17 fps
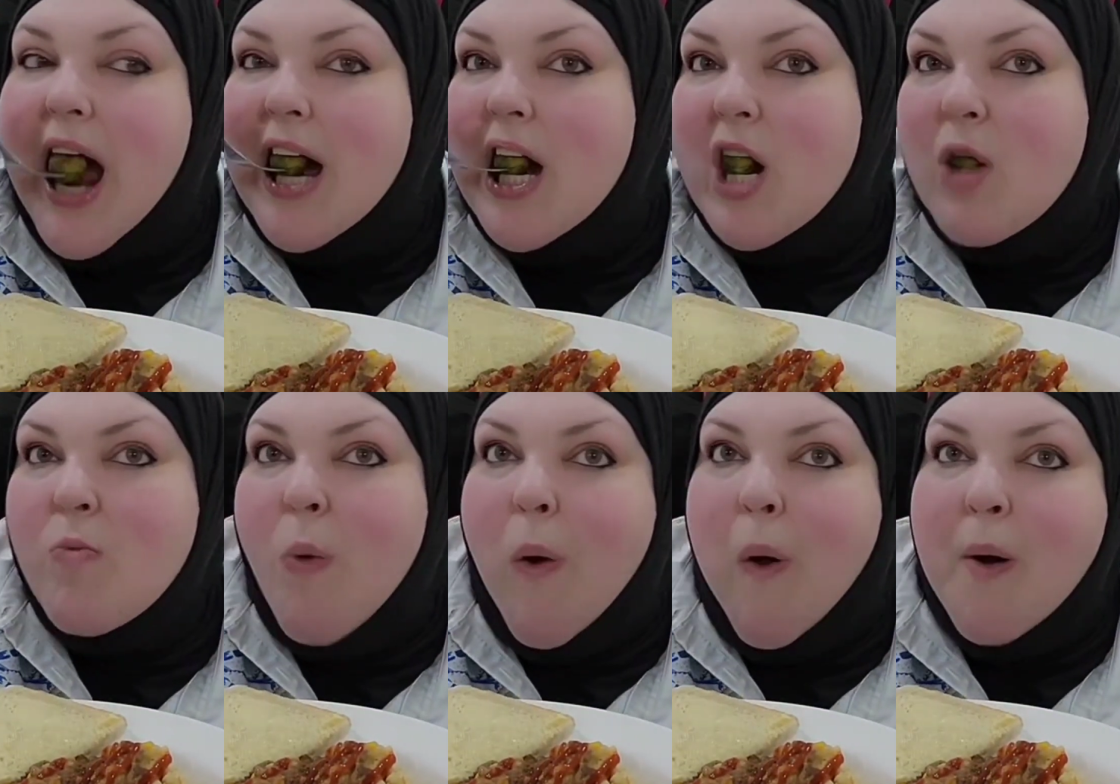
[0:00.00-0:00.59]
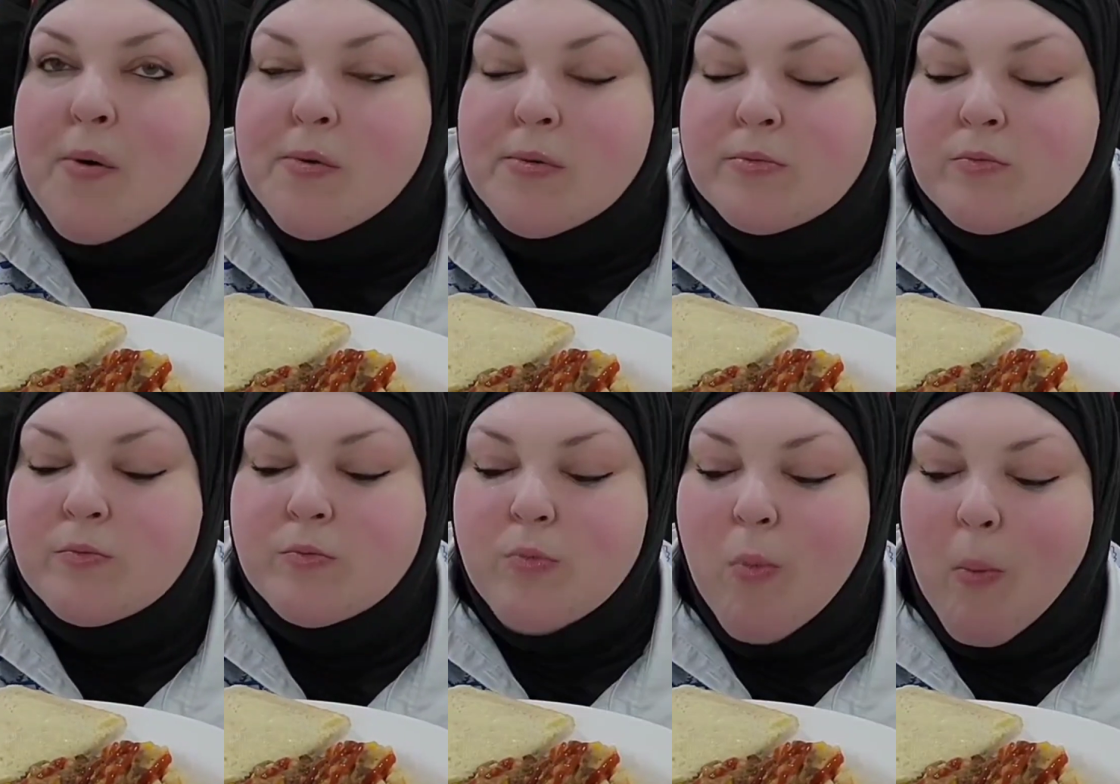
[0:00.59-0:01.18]
Yeah, but those are cooked
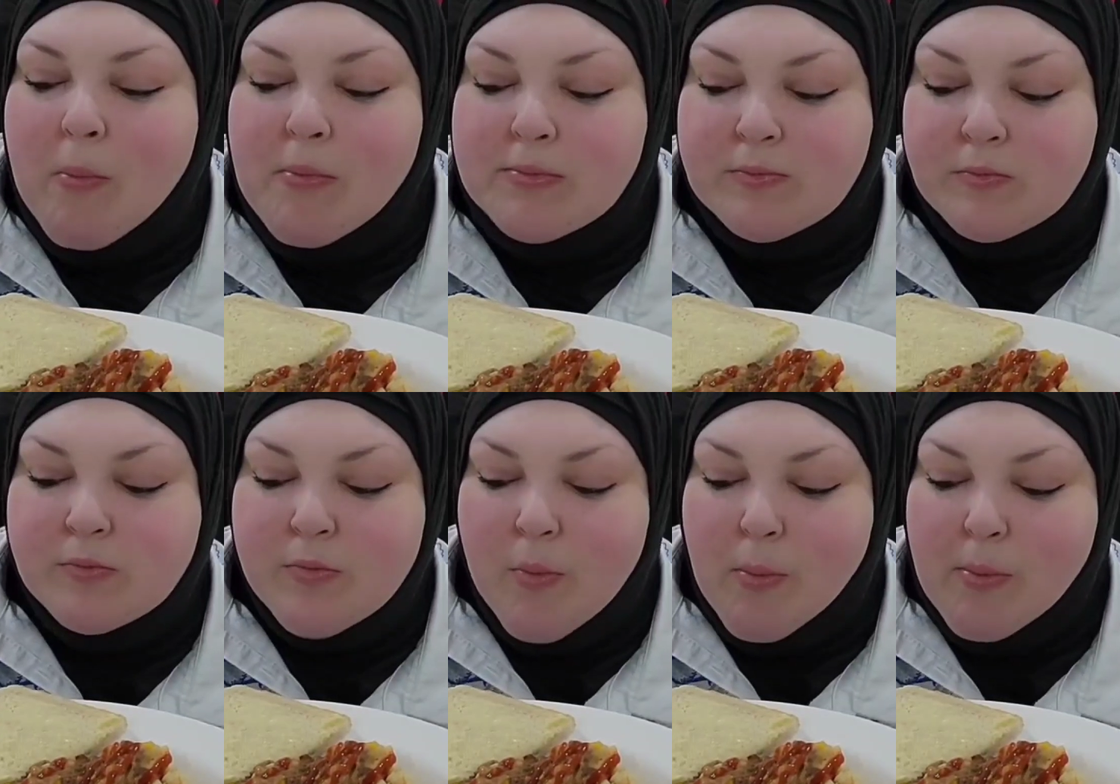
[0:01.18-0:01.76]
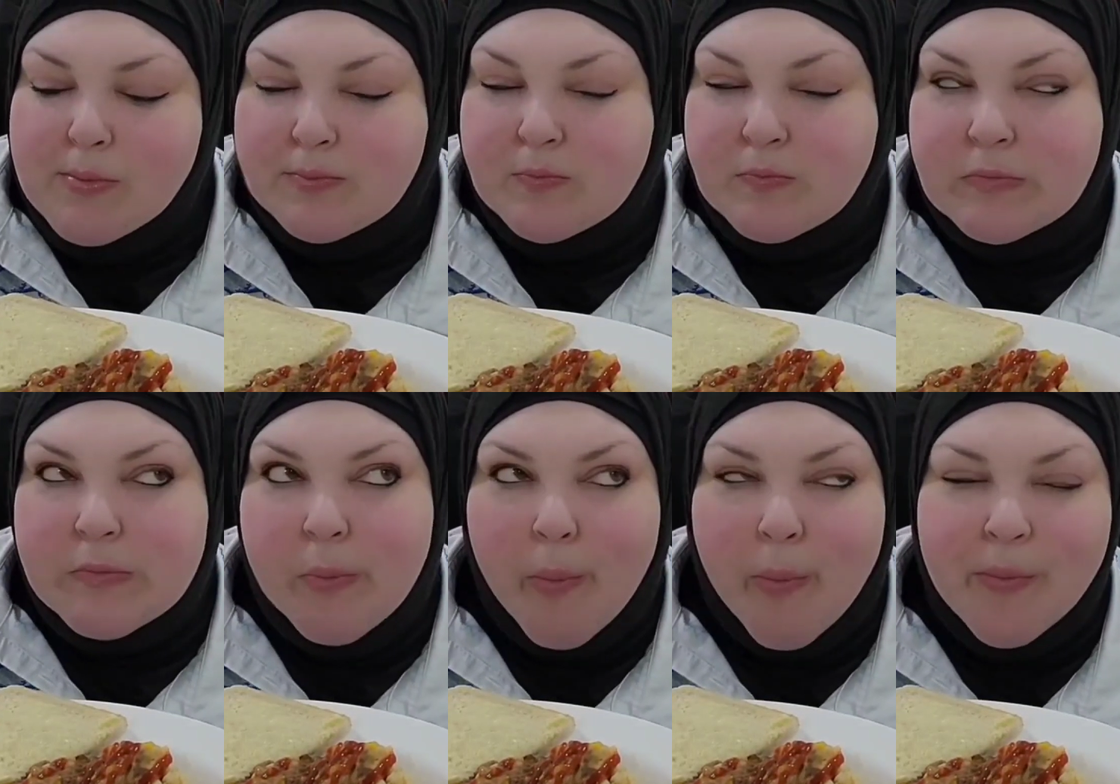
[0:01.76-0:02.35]
the wrong way,
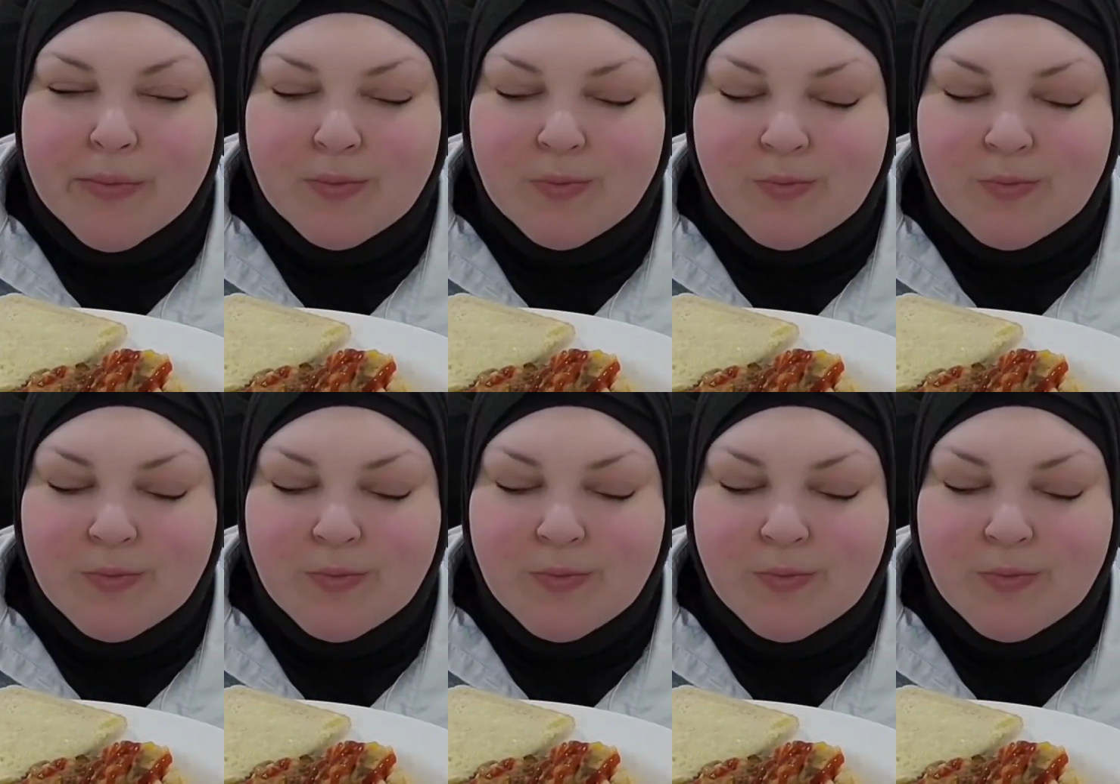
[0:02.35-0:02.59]
Chantal.